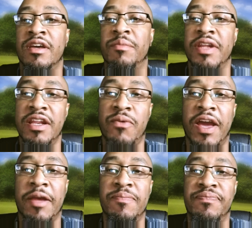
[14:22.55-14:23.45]
But
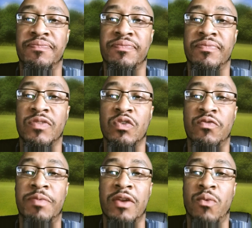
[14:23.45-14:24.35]
anyway,
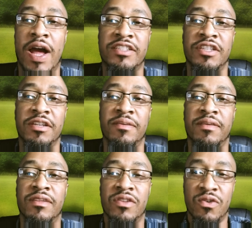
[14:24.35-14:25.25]
you've been watching
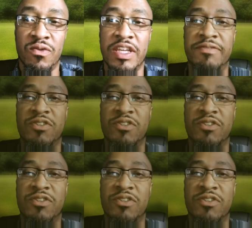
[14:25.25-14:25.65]
New Leafs